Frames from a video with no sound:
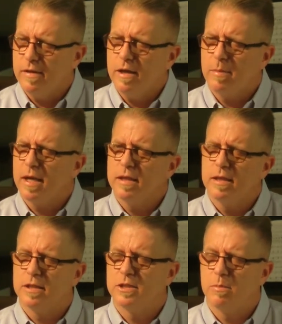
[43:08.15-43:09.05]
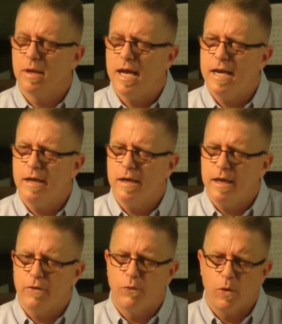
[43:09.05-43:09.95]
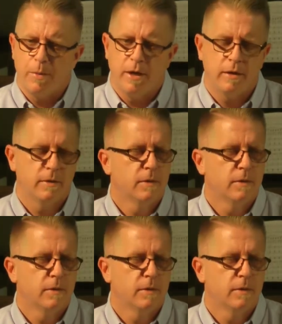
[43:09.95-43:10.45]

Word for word: think about this a blind and deaf woman,